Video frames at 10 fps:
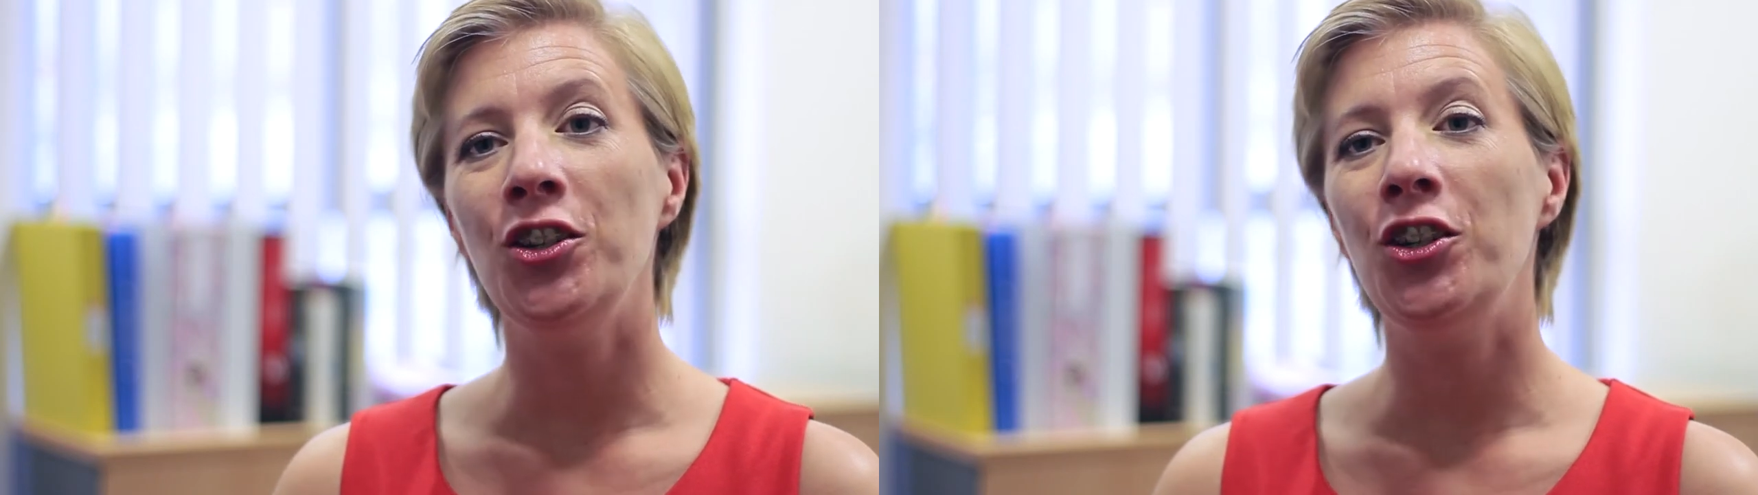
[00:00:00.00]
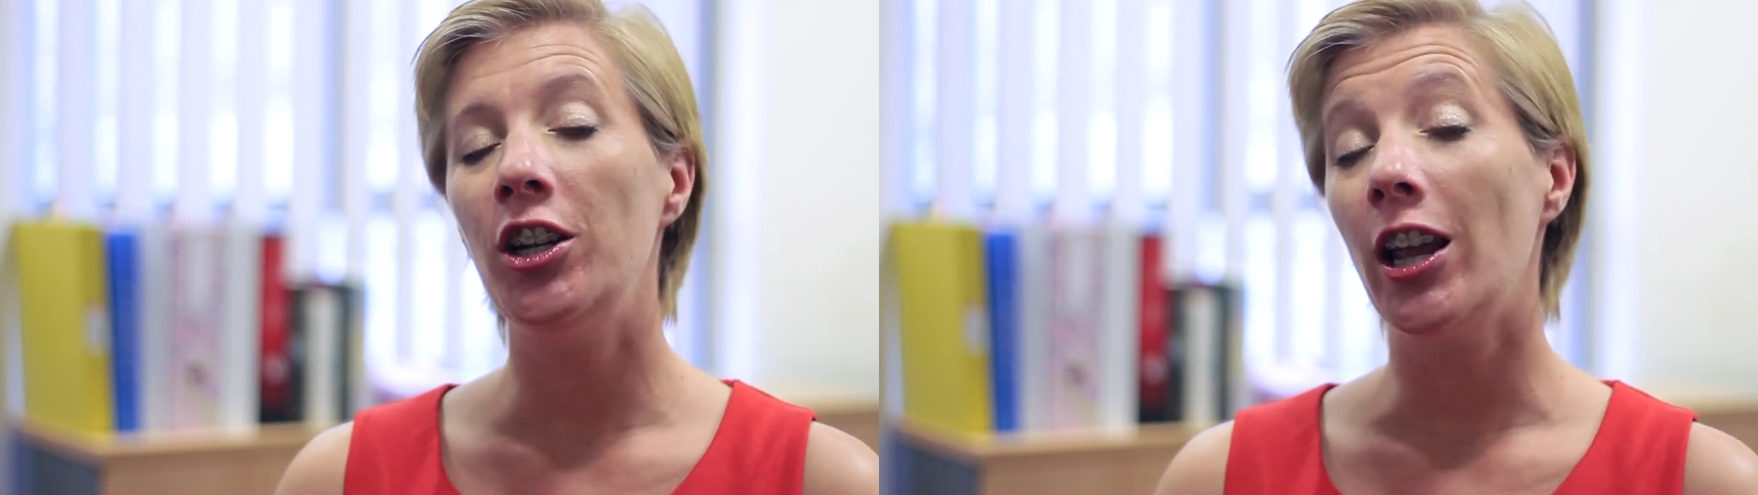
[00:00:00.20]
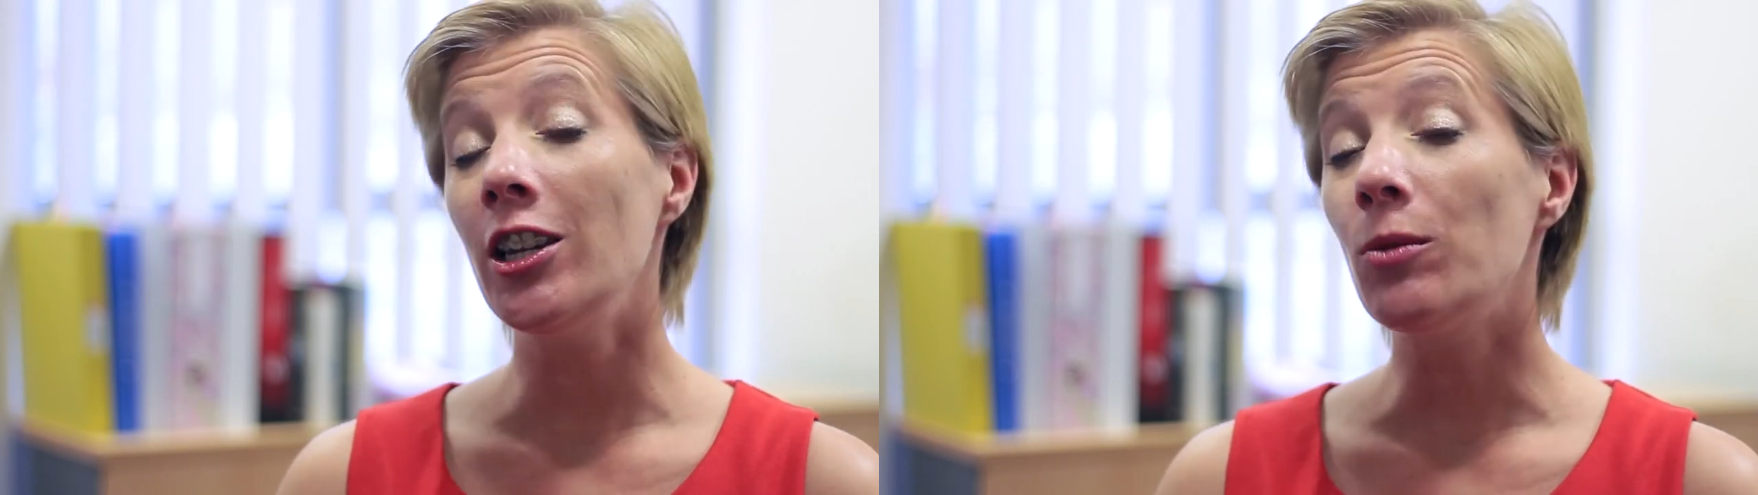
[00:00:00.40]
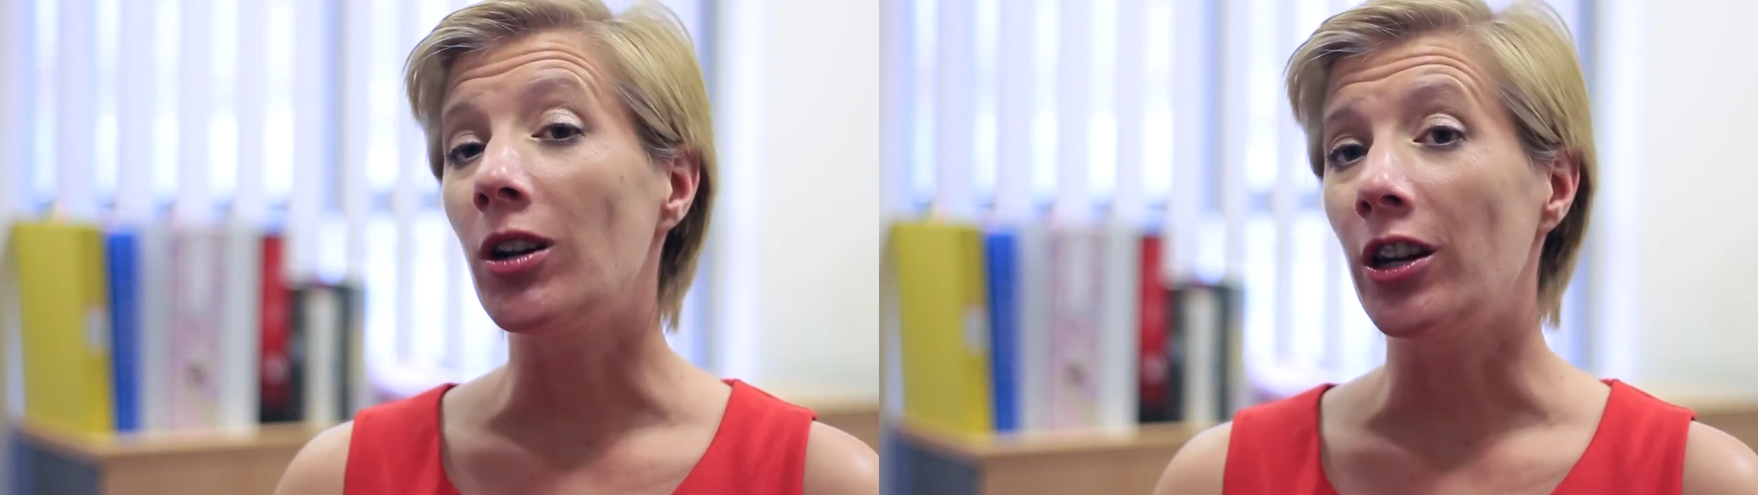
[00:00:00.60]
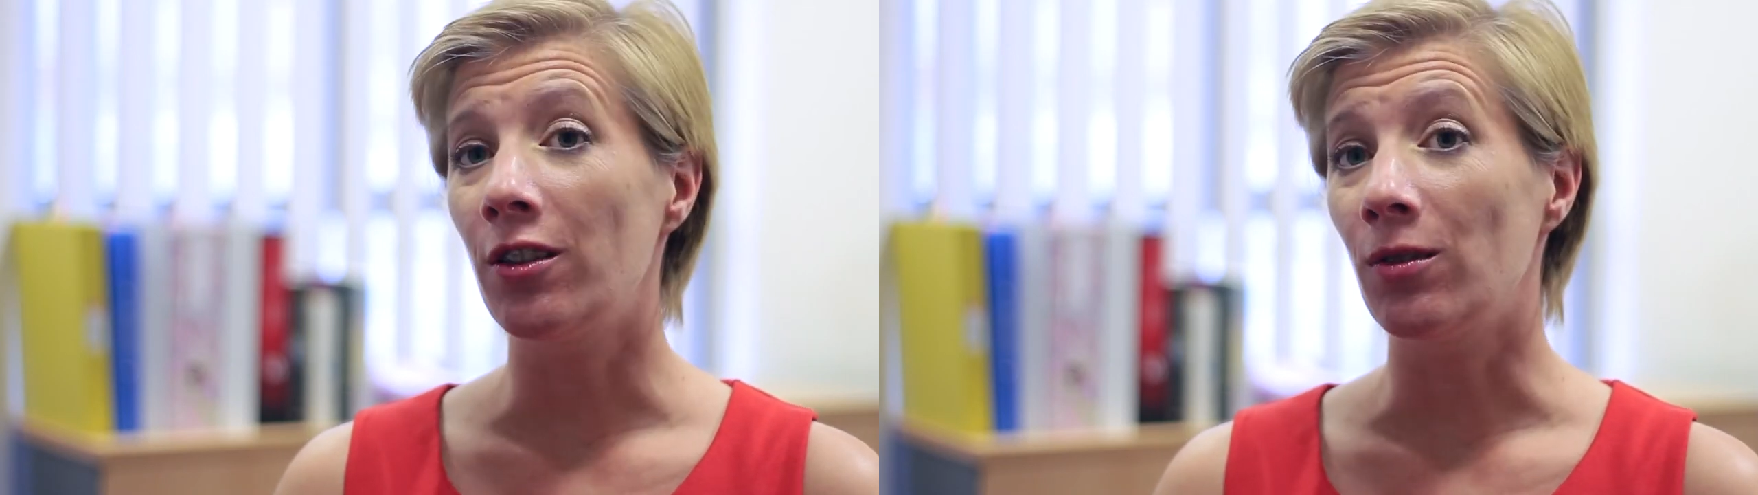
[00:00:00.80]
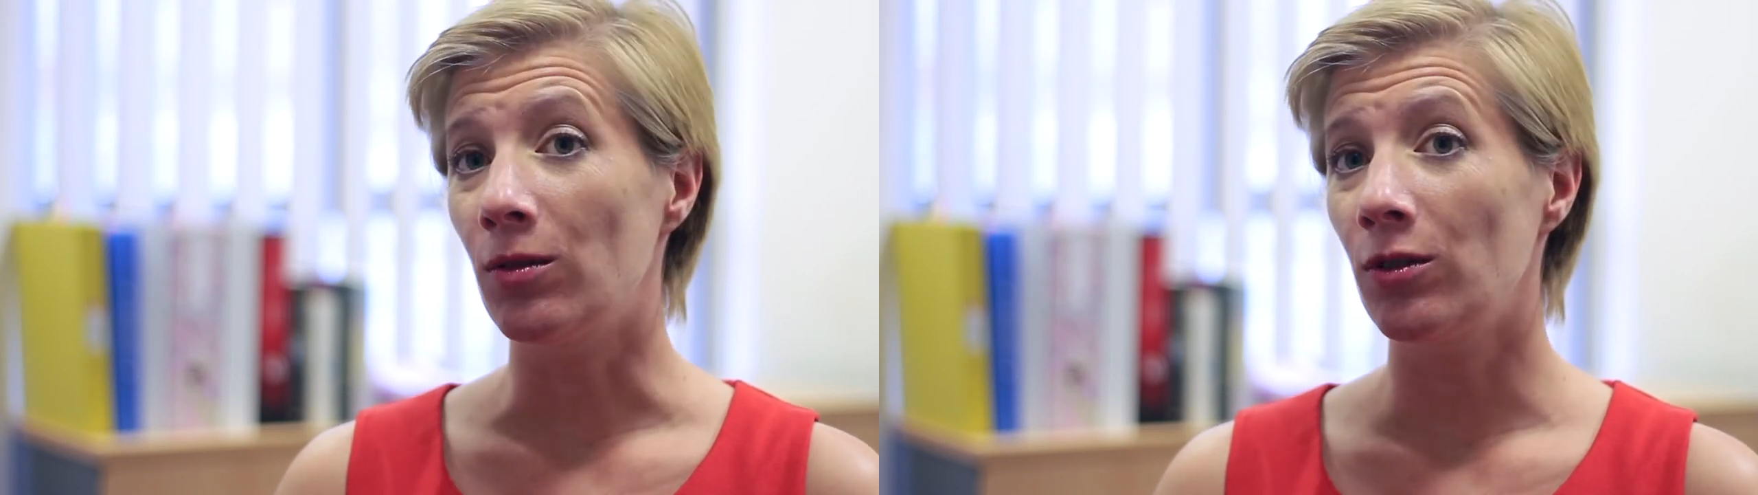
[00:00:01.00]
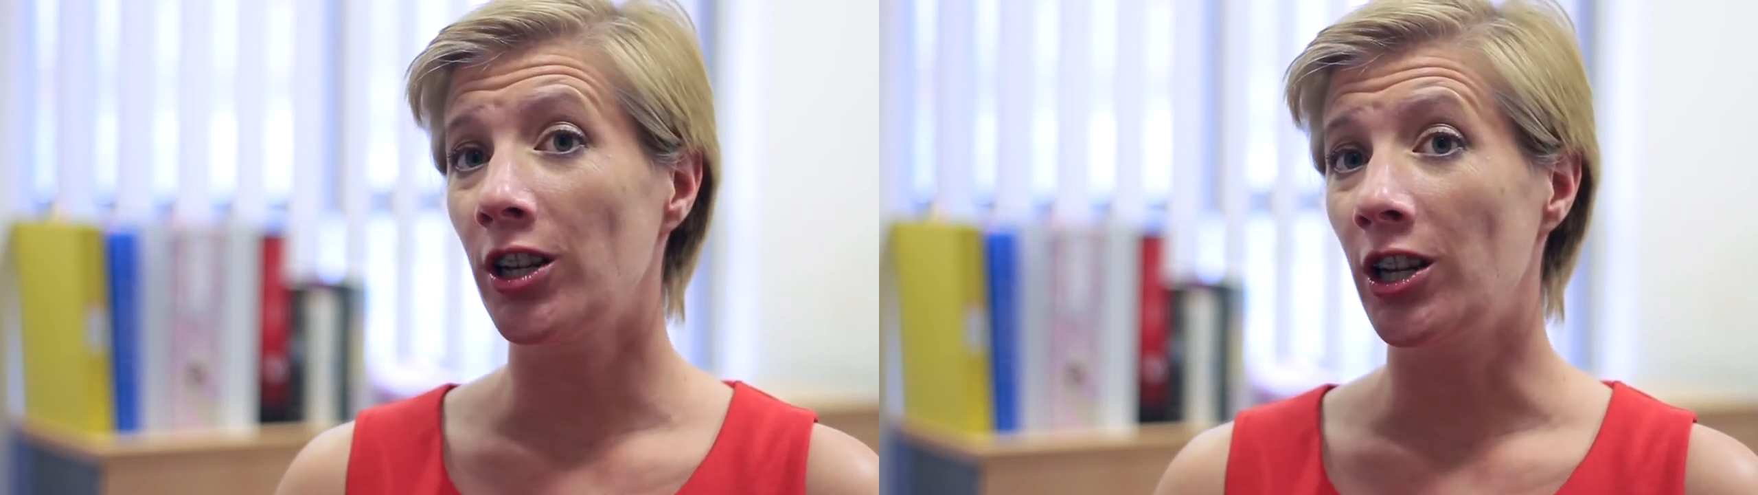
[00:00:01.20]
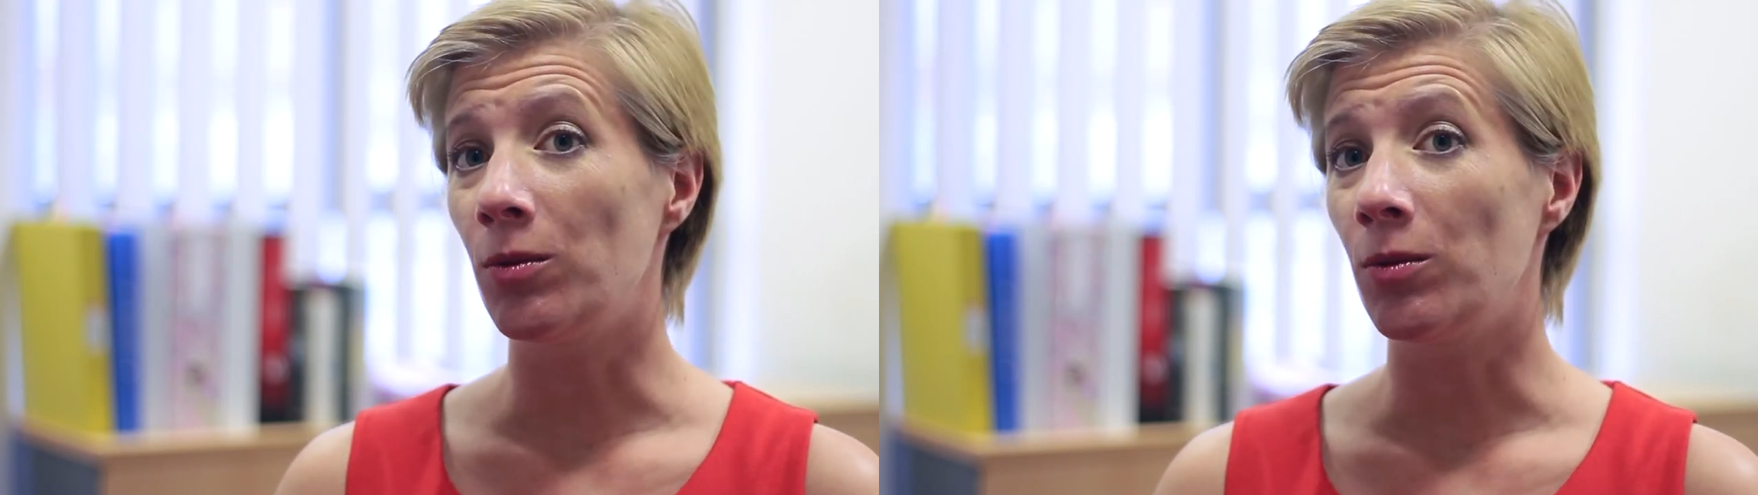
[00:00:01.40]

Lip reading: genuinely thought he